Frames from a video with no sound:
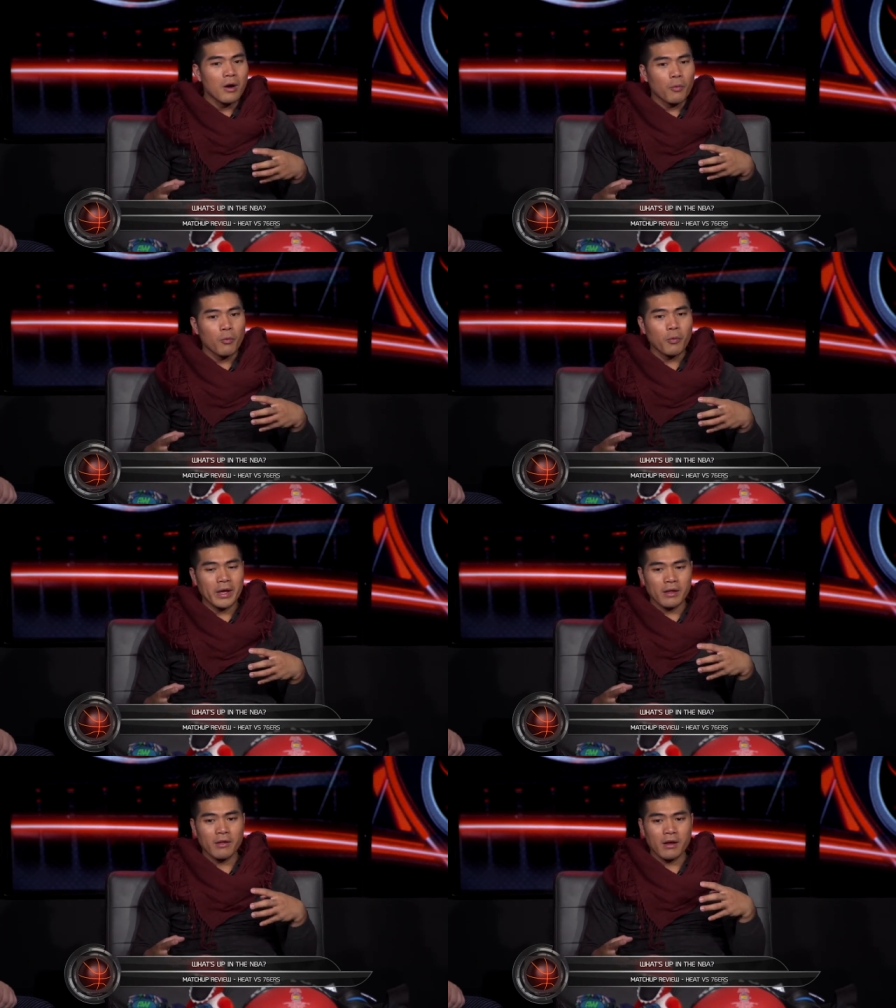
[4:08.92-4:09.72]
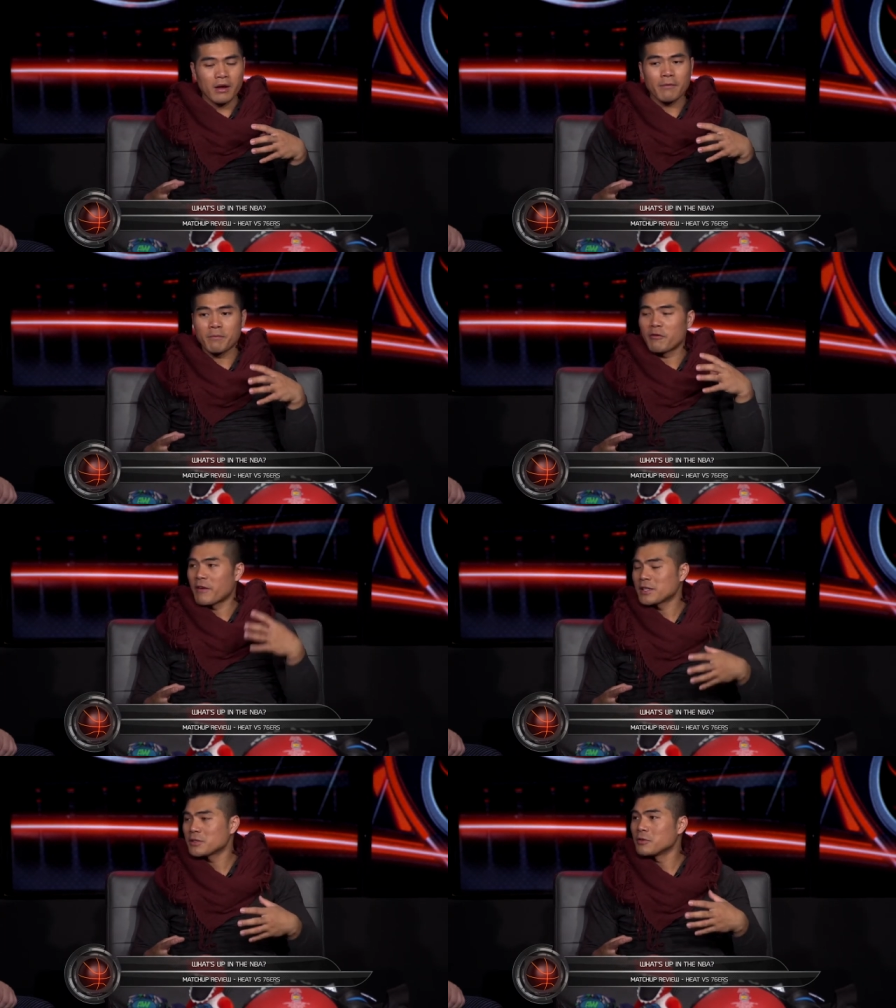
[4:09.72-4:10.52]
with uh,
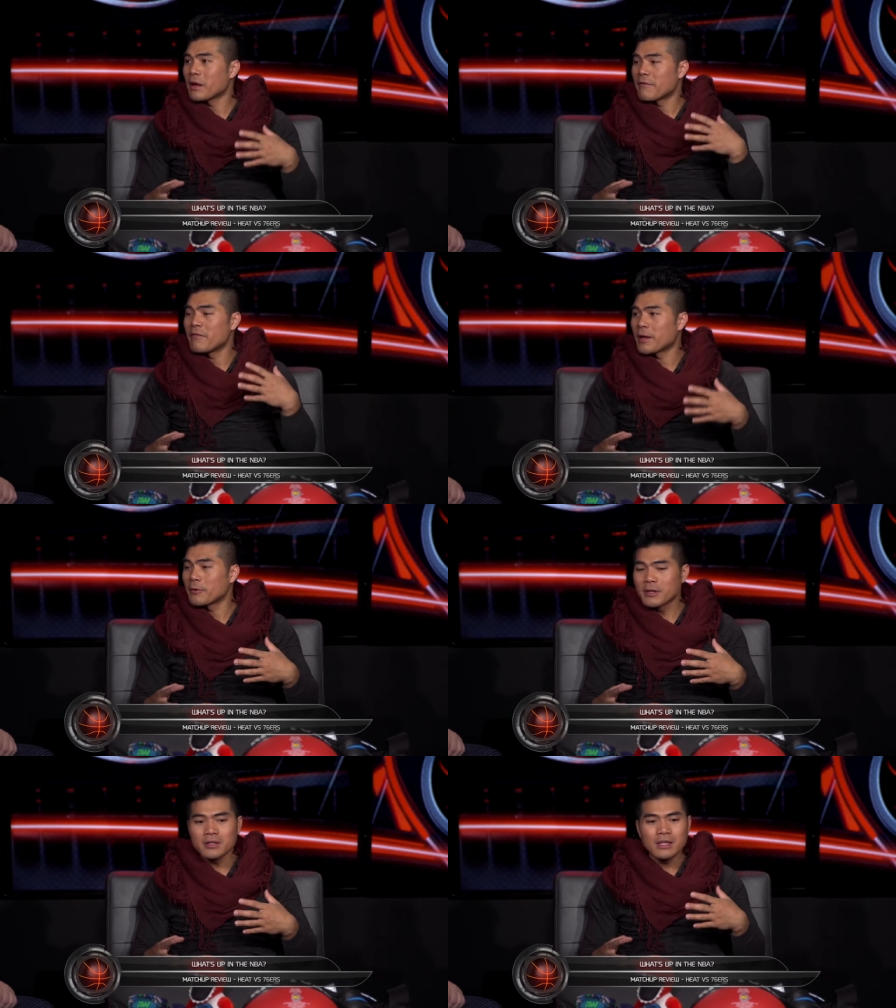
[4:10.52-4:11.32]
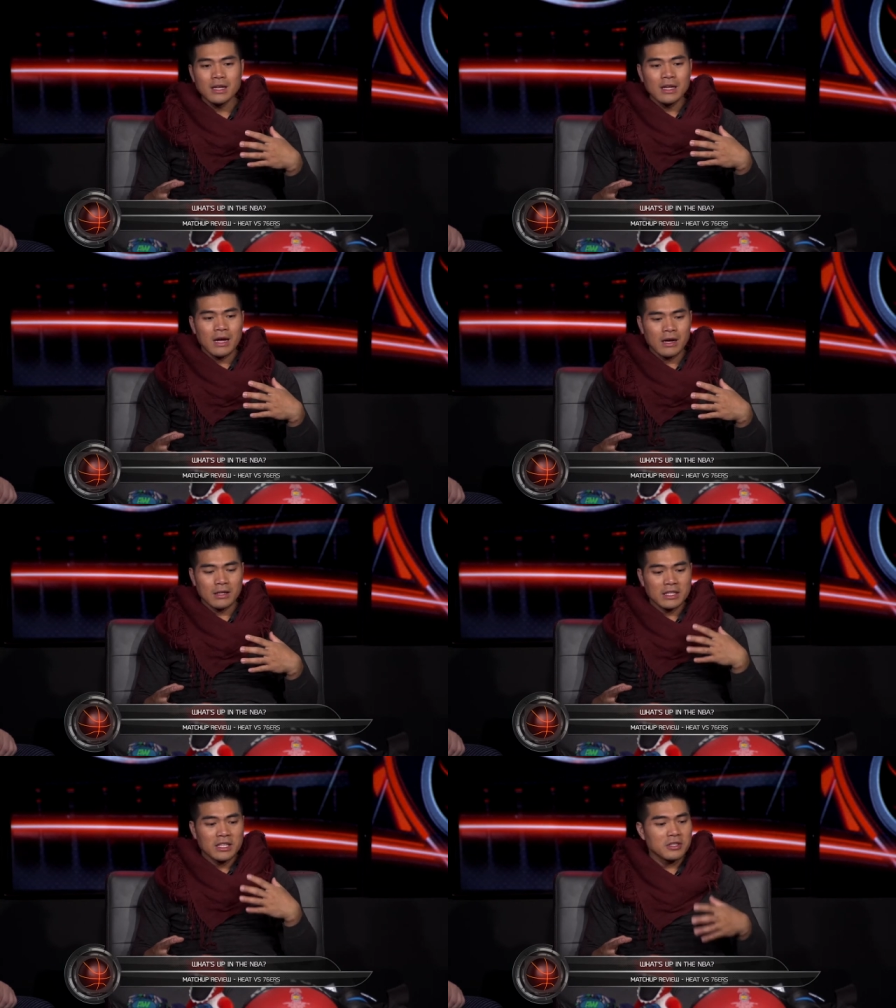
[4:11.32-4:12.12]
professional and veteran
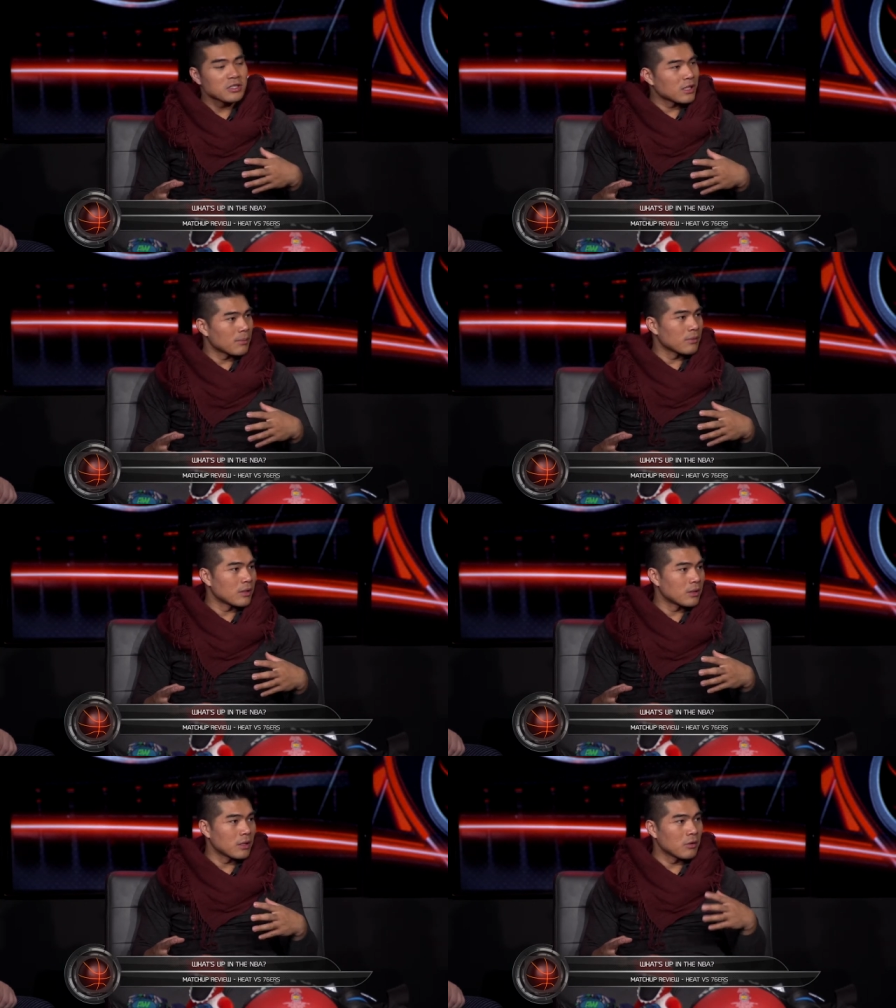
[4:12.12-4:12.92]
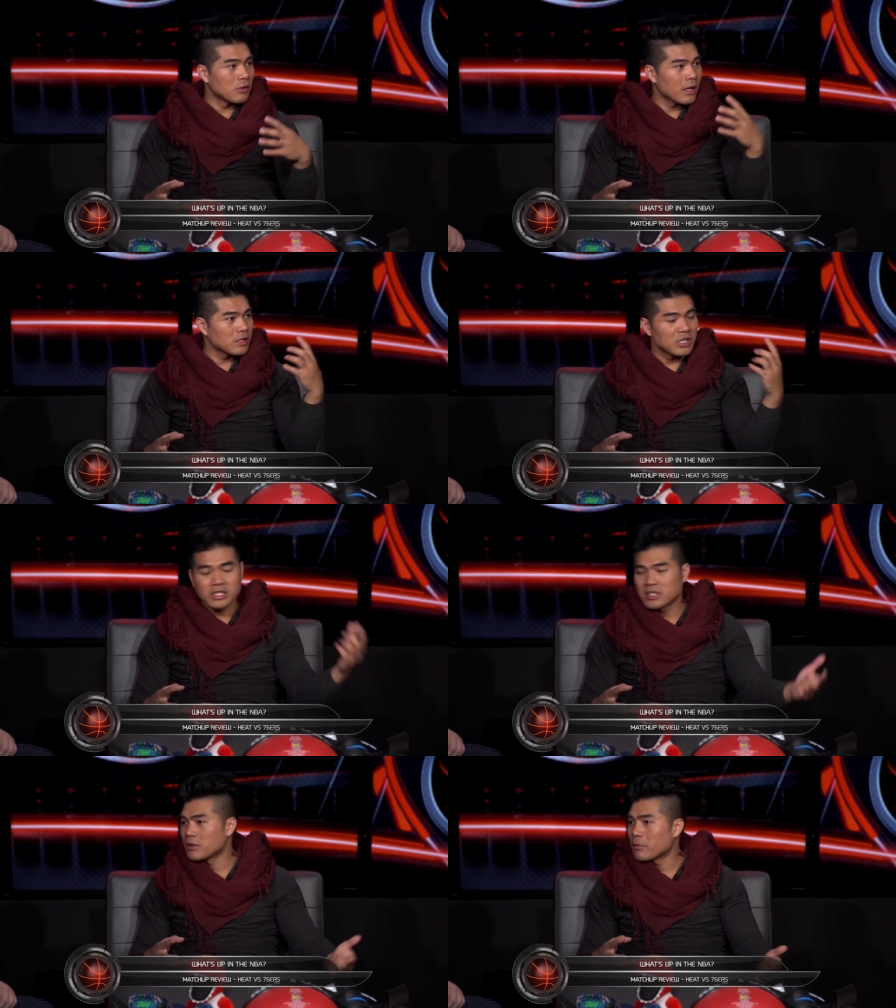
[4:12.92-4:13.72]
uh, leadership that you know, like J.J.